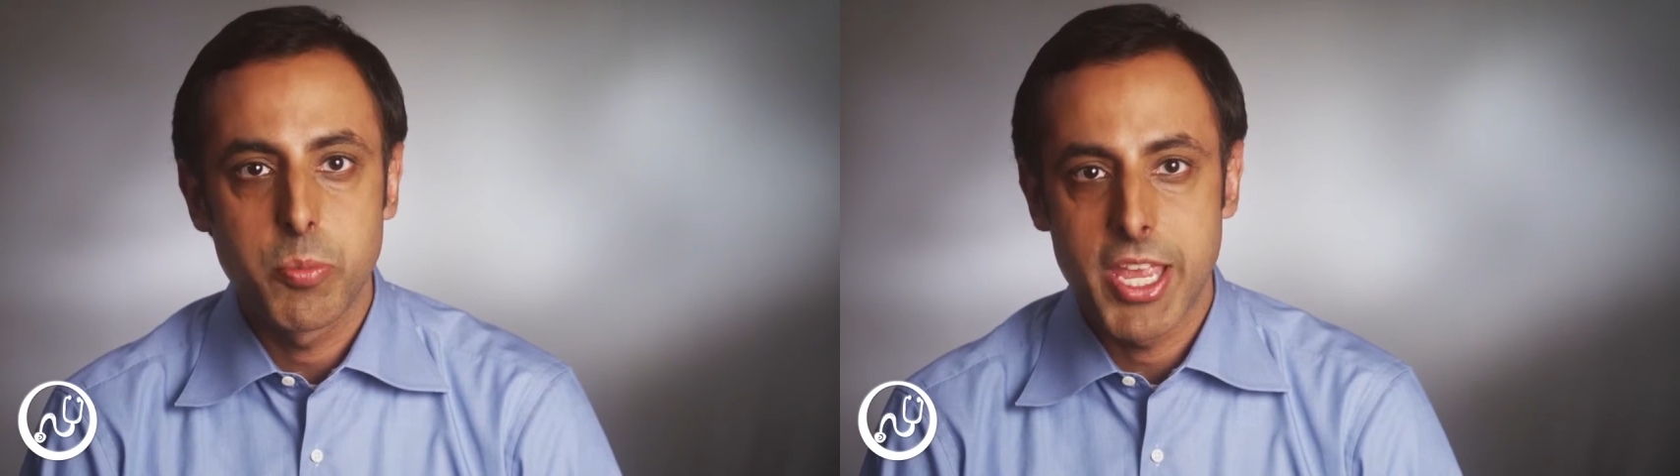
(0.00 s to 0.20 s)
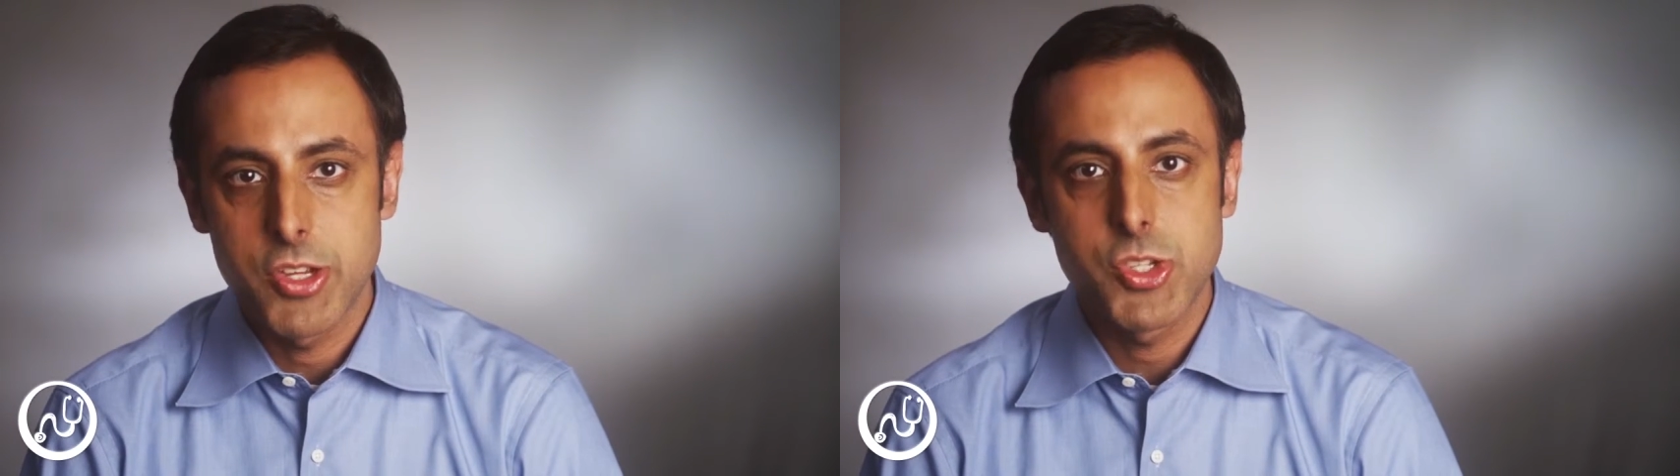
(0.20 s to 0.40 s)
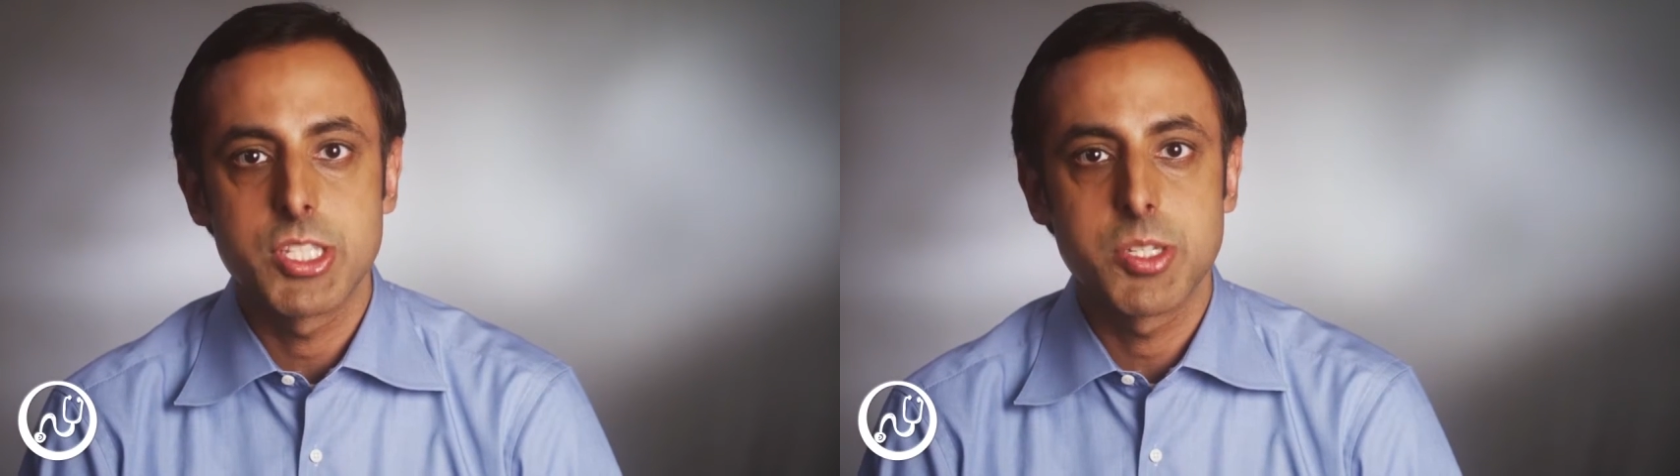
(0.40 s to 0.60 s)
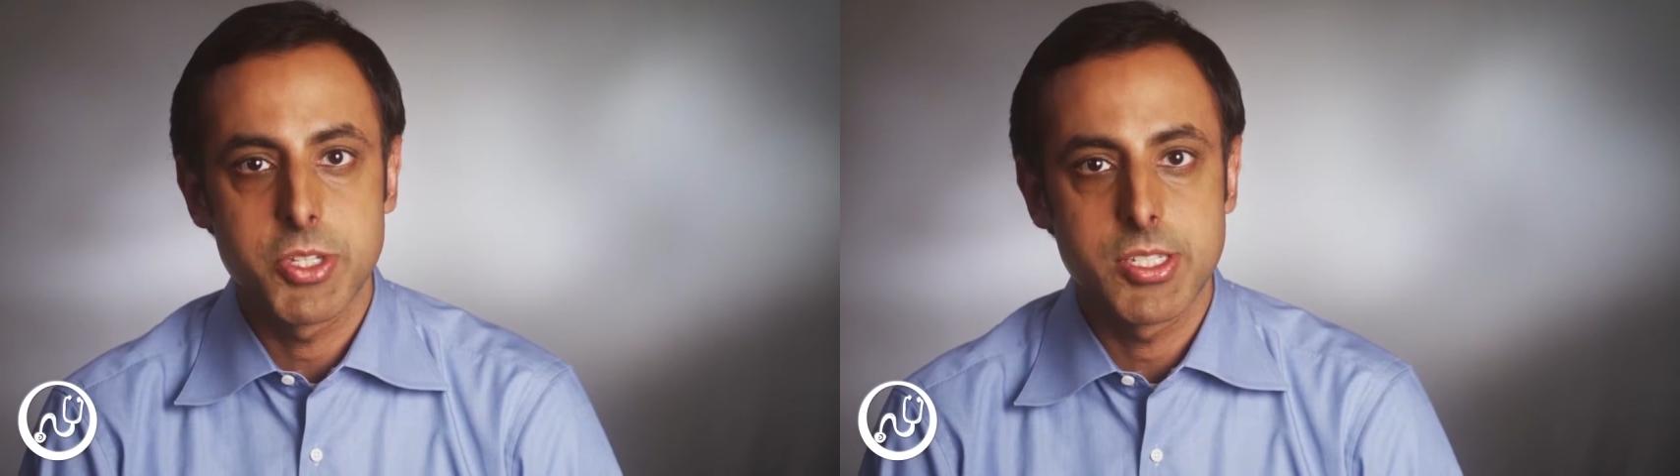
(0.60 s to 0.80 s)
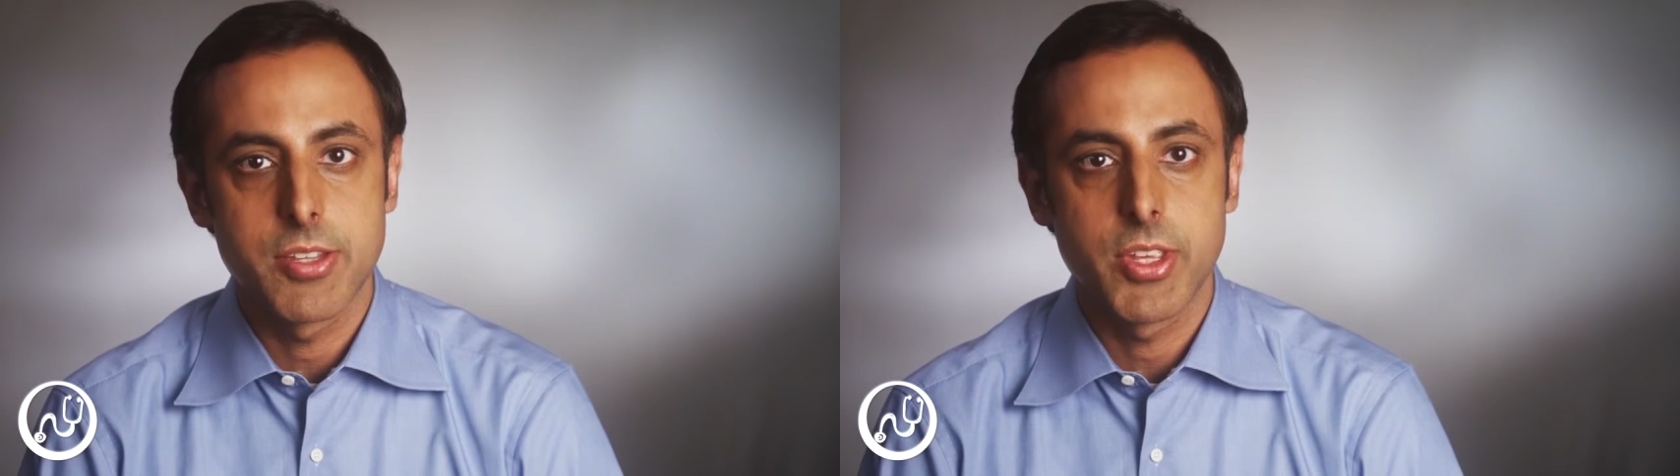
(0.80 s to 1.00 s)

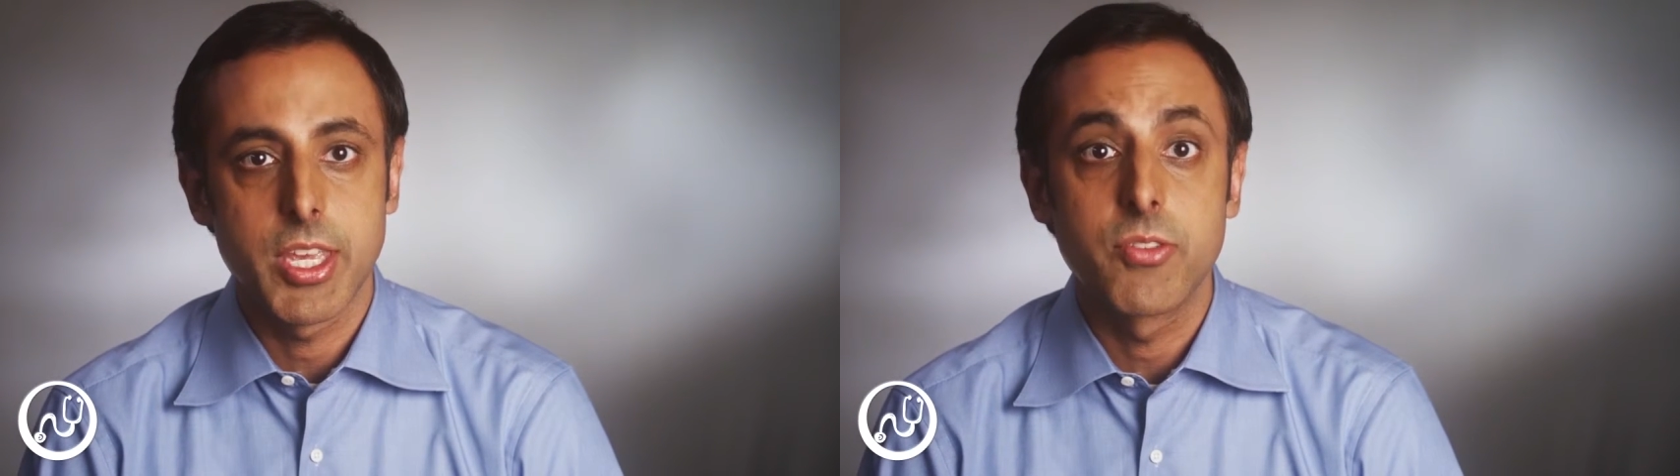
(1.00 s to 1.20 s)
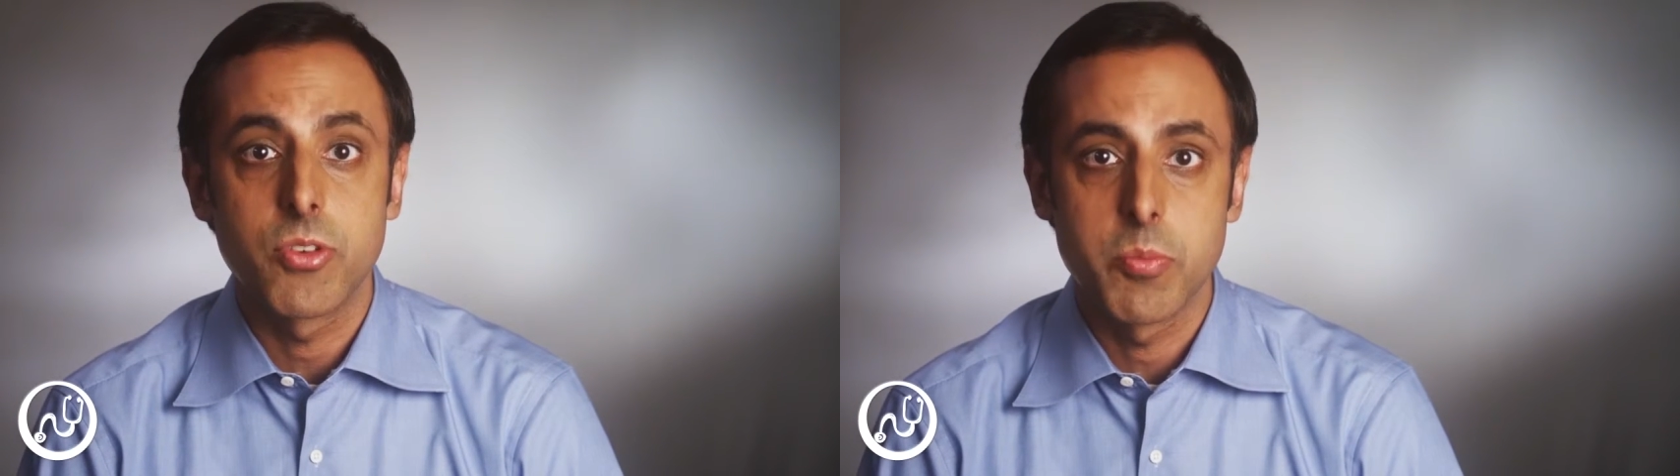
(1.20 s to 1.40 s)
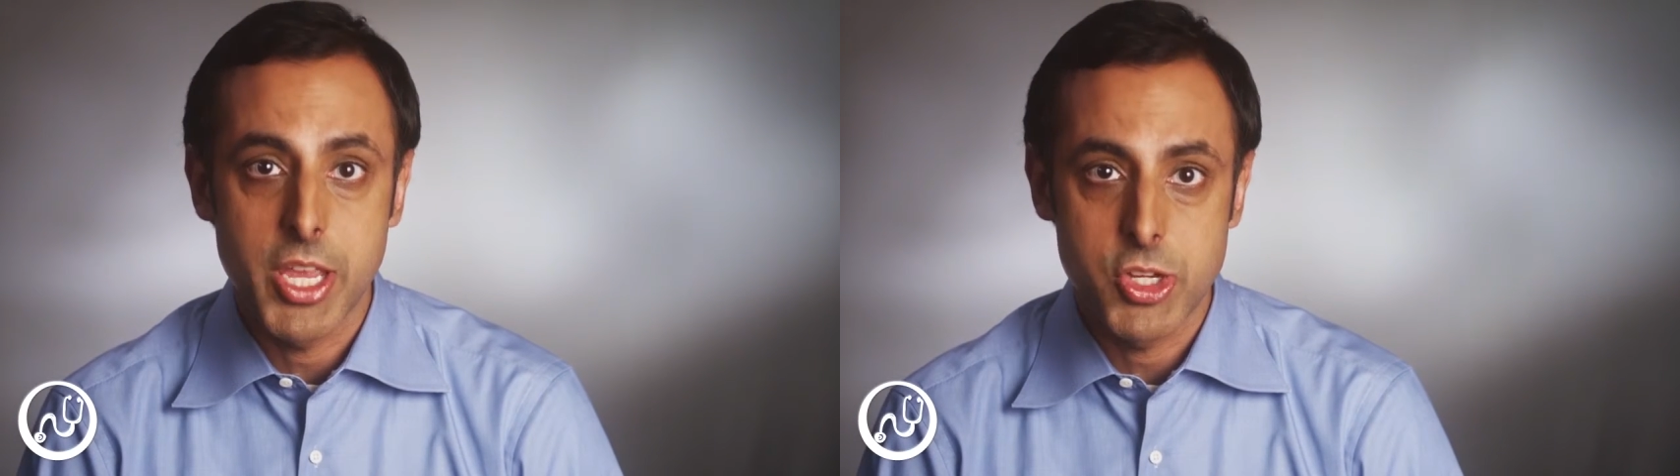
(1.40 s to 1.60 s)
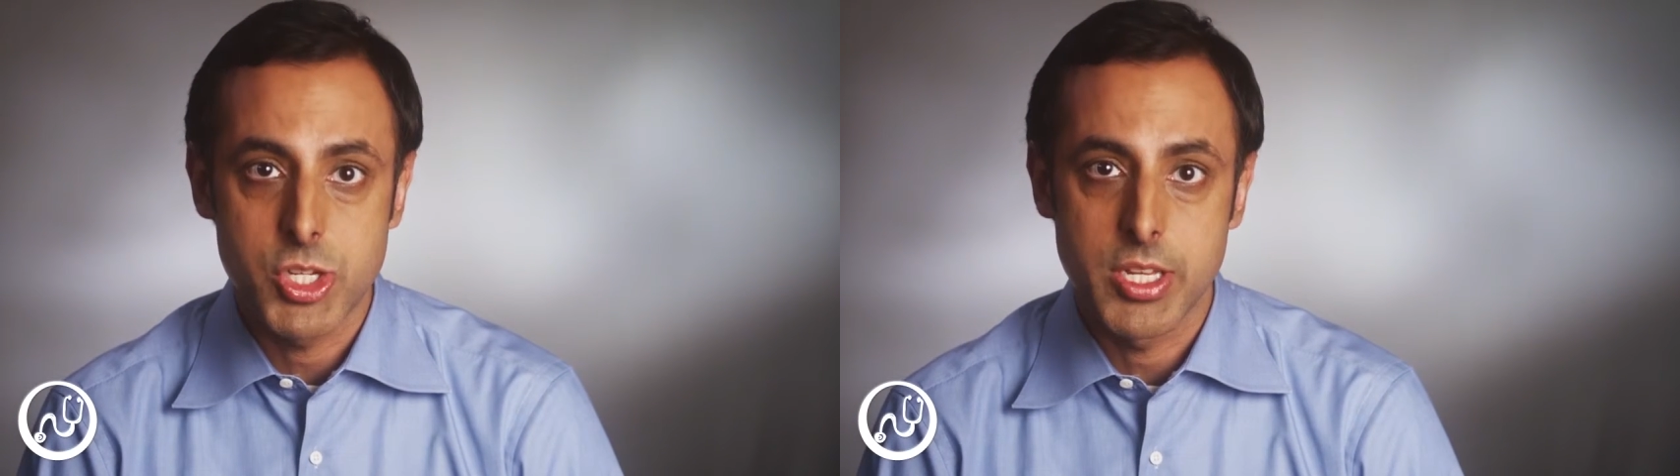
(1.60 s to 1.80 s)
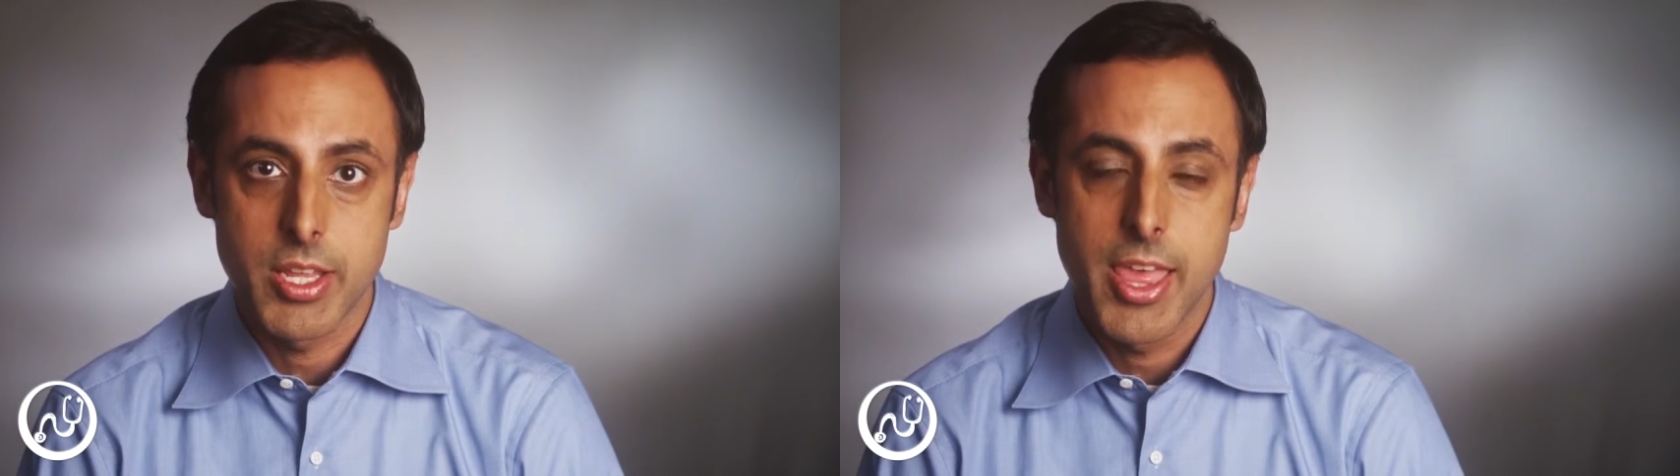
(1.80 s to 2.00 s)
patient-specific information